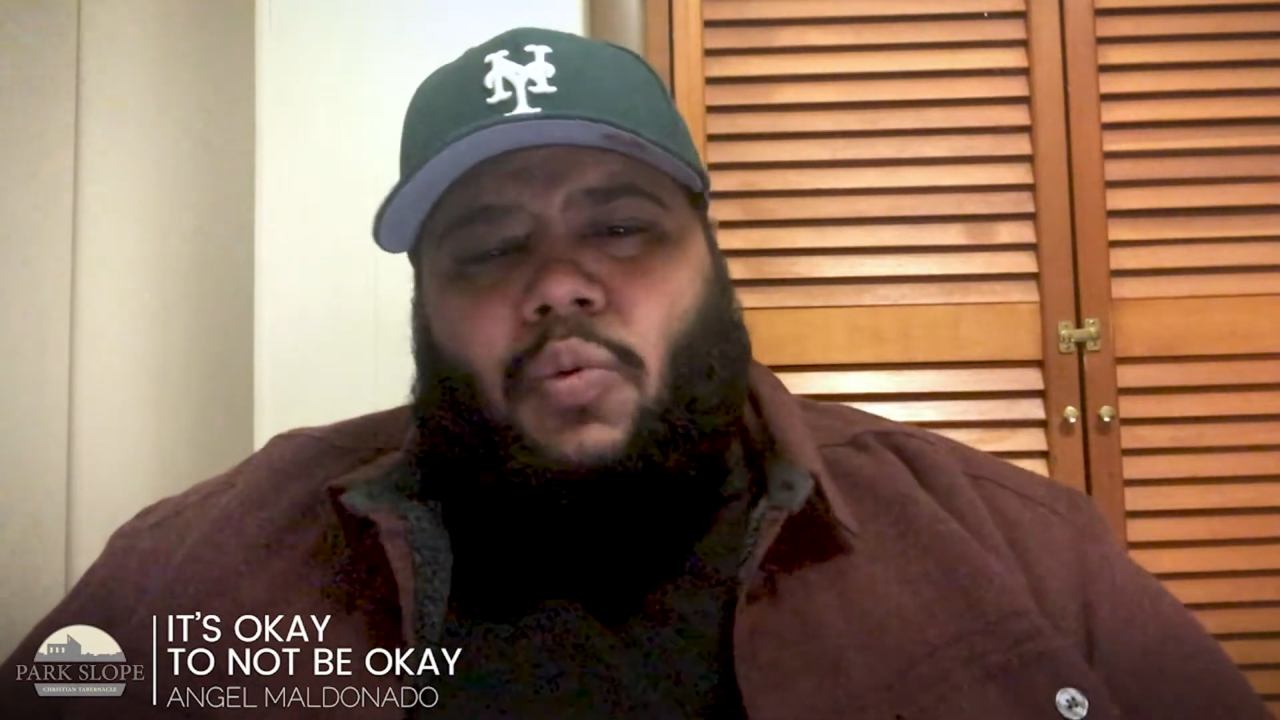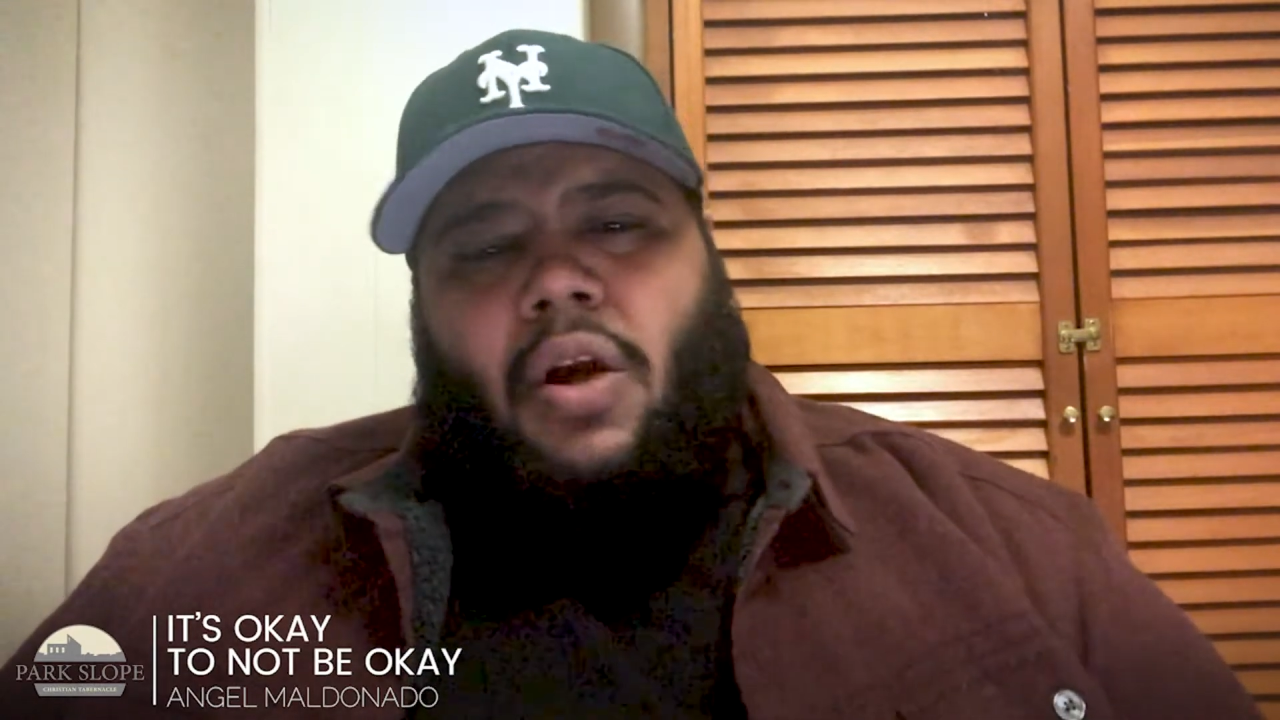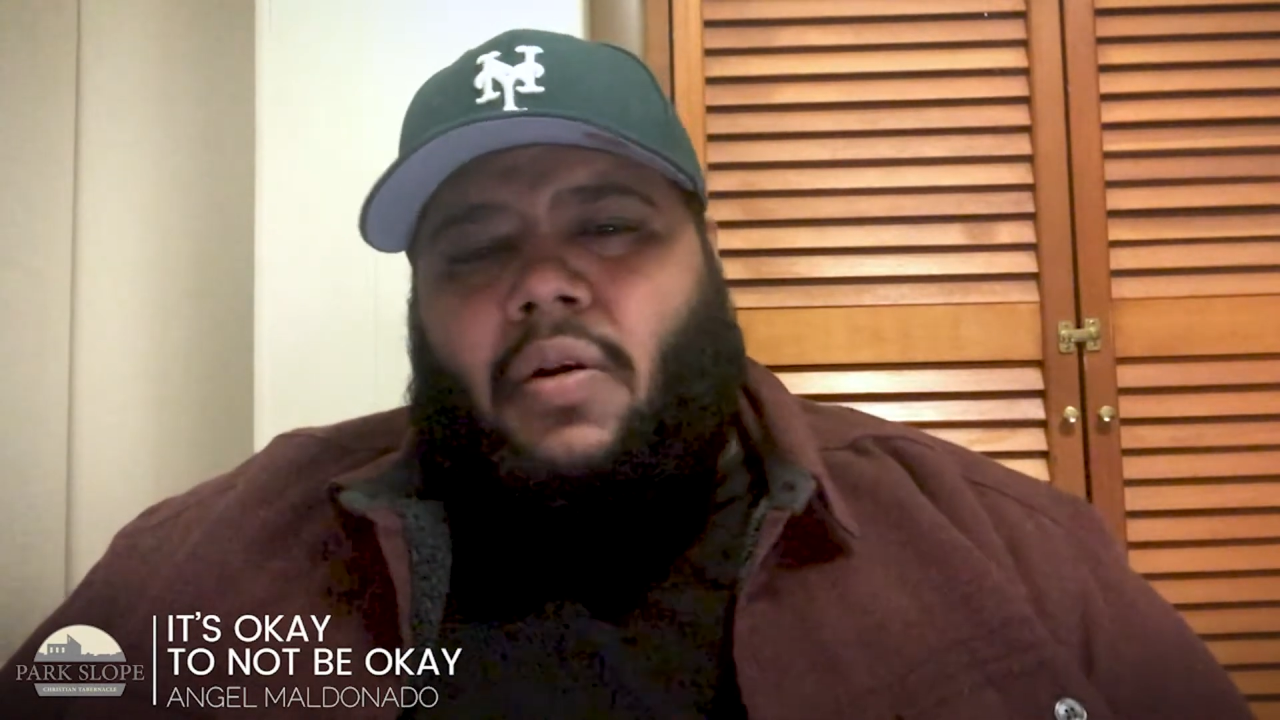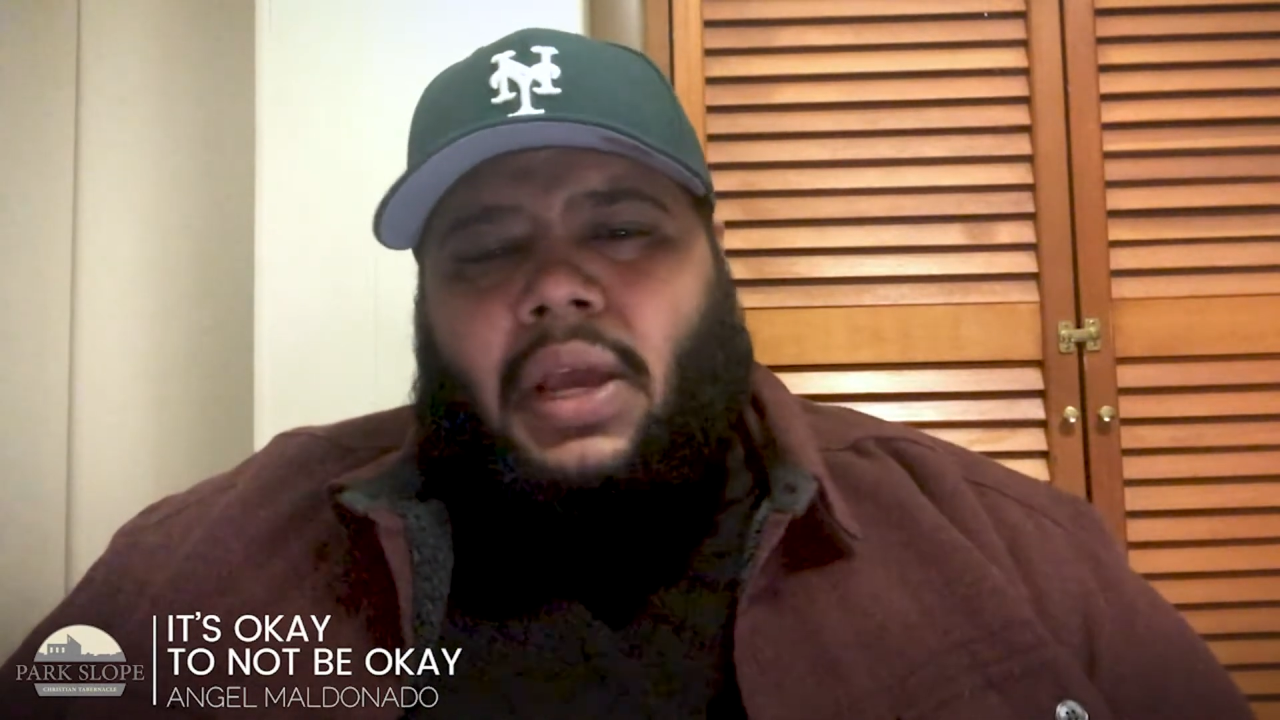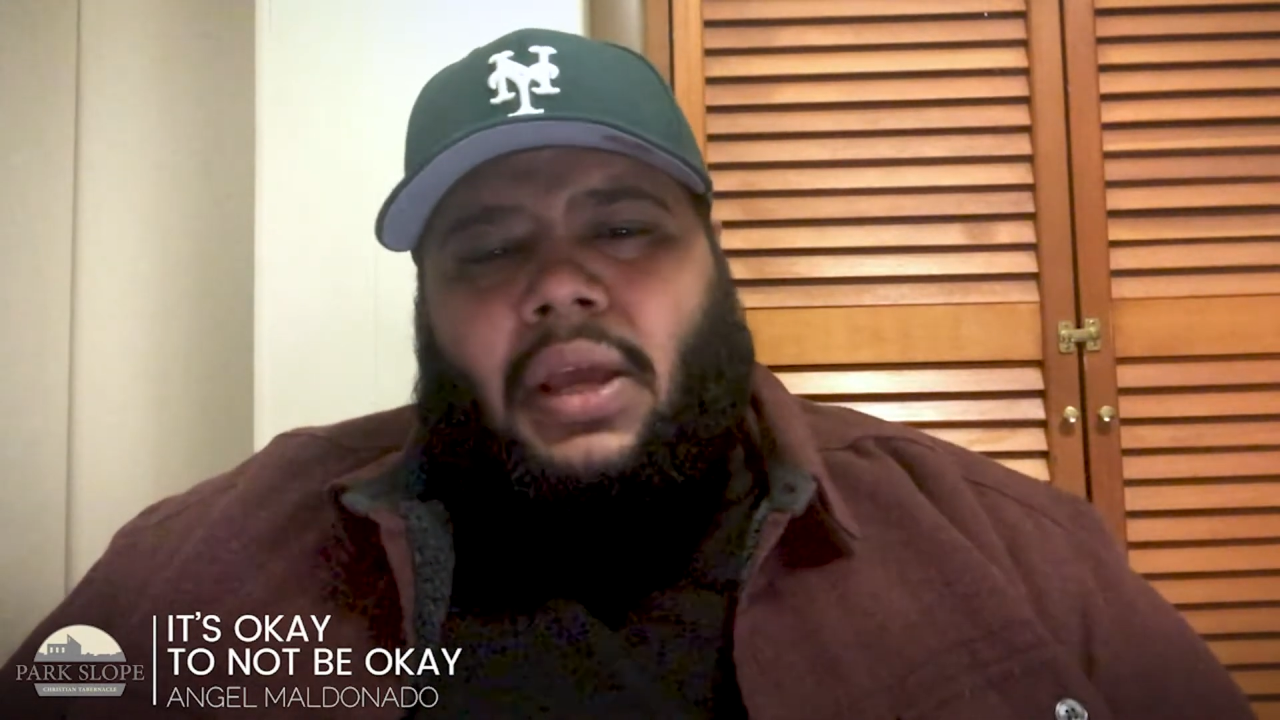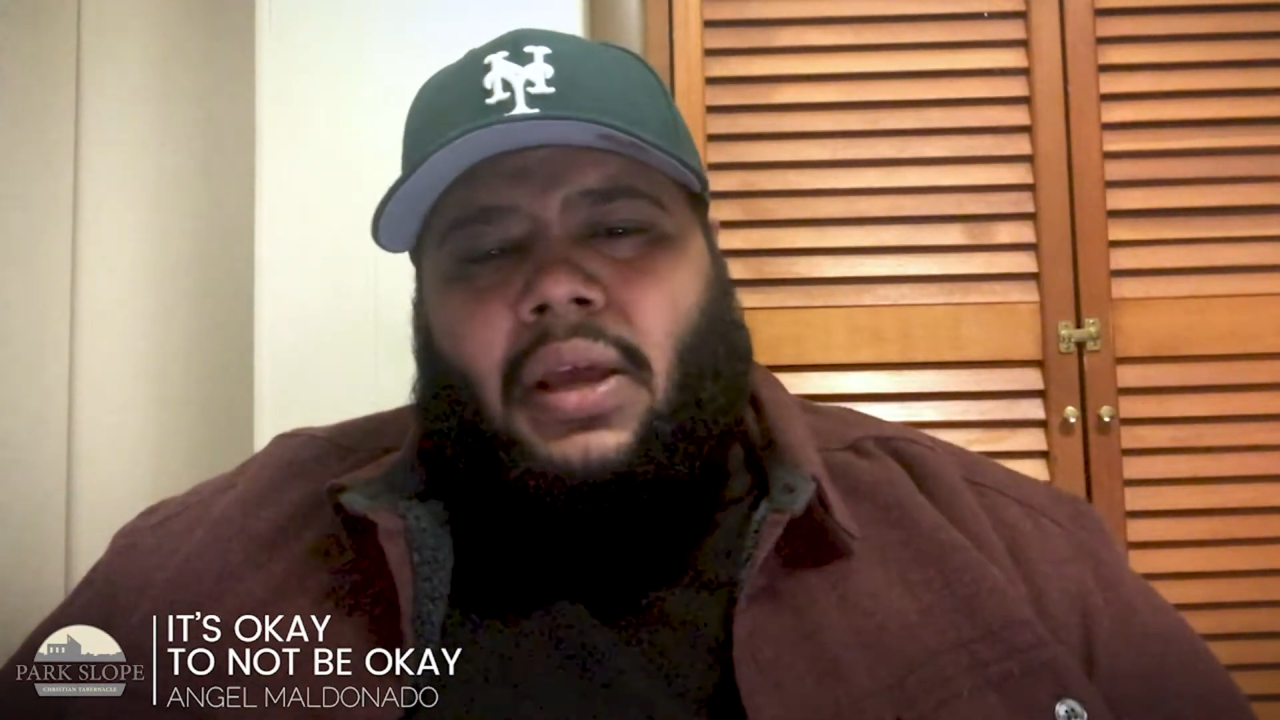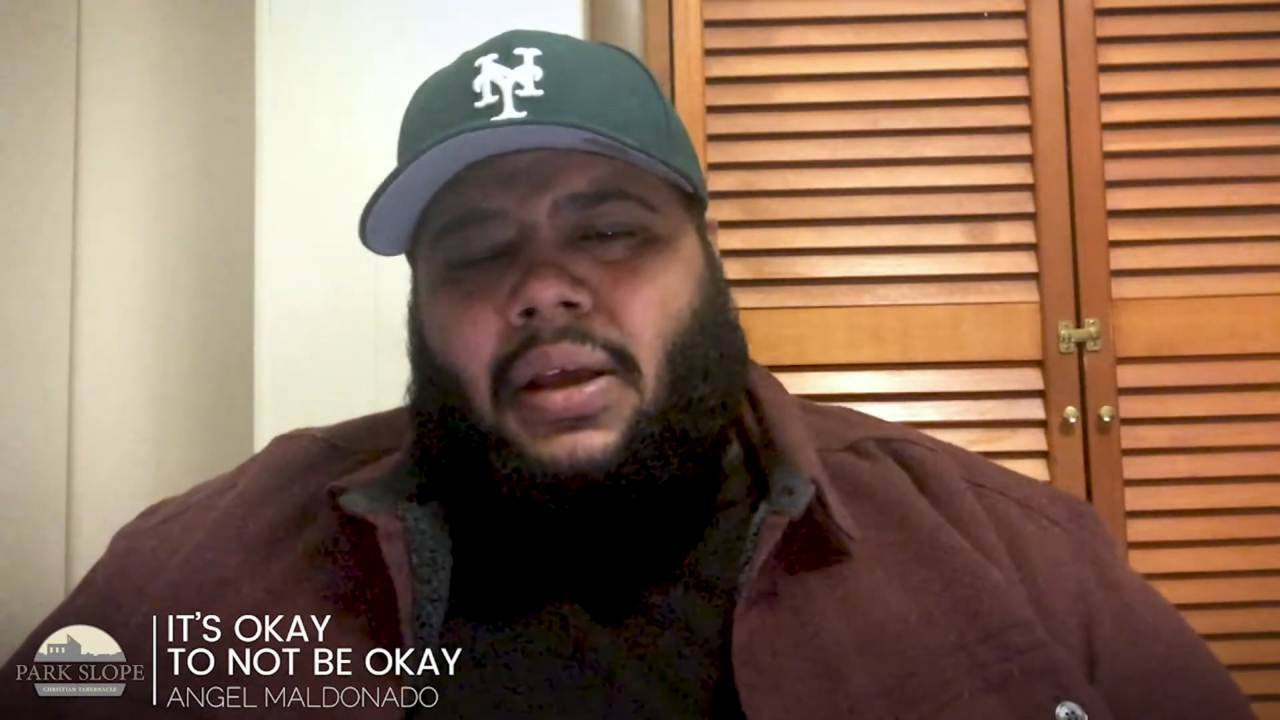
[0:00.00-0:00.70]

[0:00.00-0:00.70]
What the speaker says: worry,